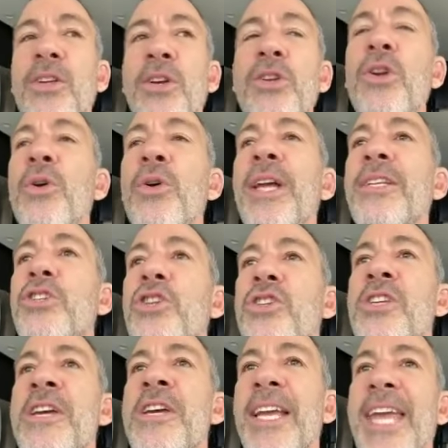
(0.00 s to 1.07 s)
So you don't get to
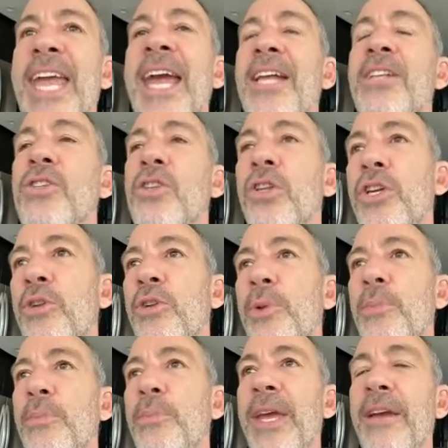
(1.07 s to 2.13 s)
just cancel a
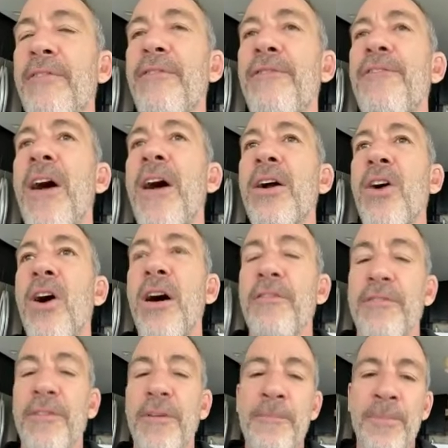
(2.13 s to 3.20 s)
human being. Fuck
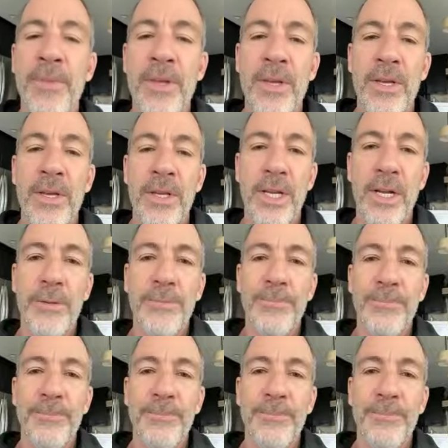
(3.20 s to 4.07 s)
off. You know.